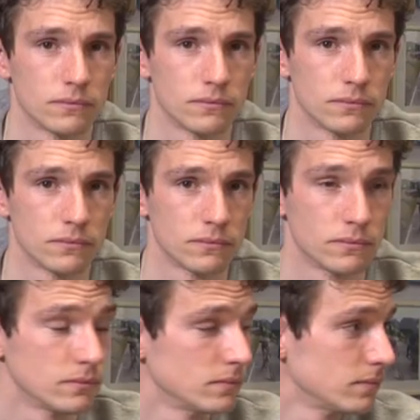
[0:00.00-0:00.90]

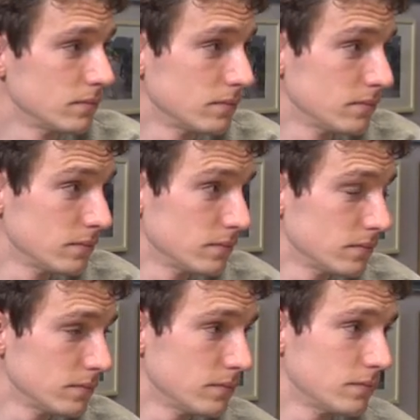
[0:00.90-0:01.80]

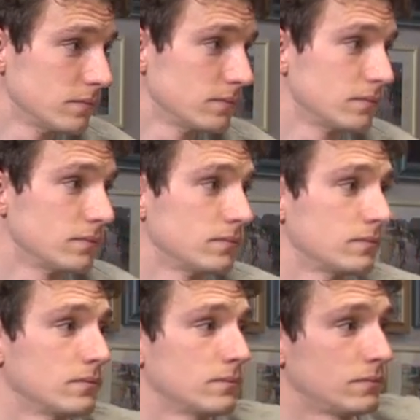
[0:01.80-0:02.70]

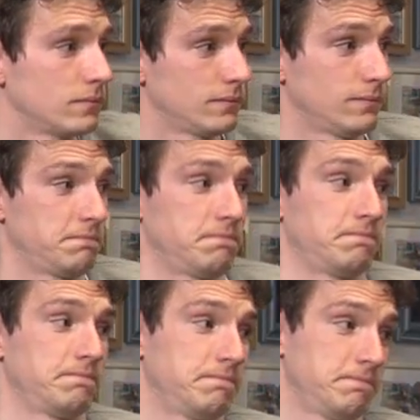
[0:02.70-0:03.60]
The person shown says nothing.